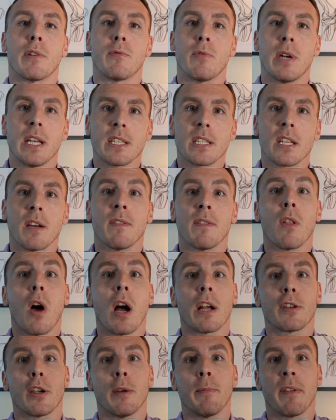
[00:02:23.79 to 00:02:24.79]
risk of
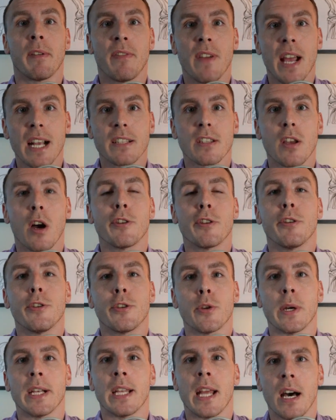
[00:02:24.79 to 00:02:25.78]
long-term effects on your
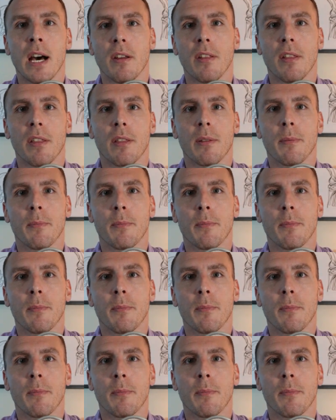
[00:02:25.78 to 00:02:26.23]
joint health.